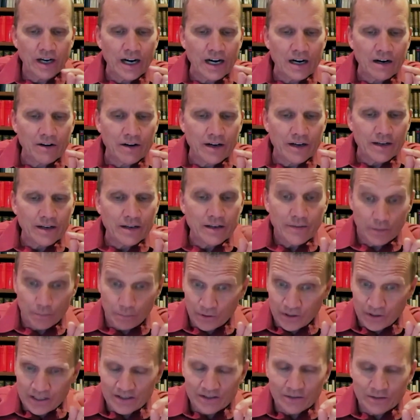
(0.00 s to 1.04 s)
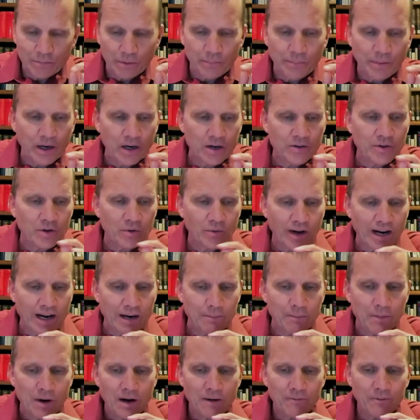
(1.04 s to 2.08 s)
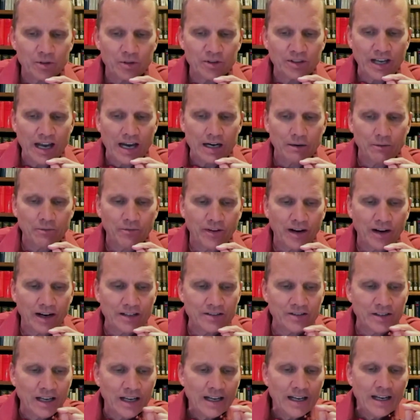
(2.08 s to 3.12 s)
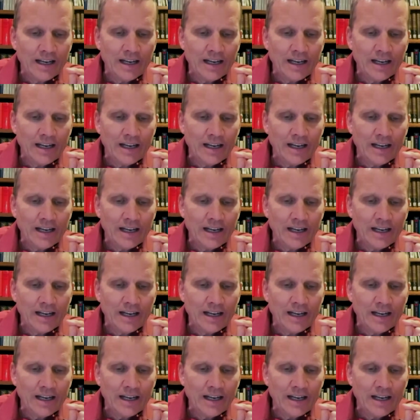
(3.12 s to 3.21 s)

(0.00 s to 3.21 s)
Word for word: Aaron, the priest, preparing the ram for sacrifice.